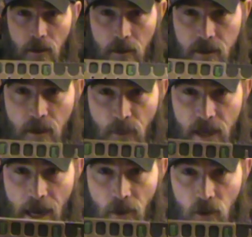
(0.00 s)

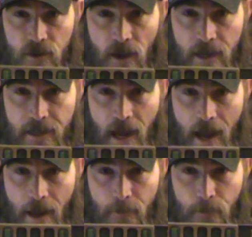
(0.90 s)
something that looks like
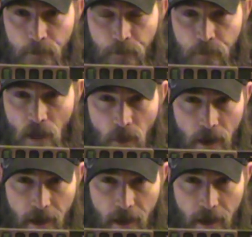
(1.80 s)
that, and then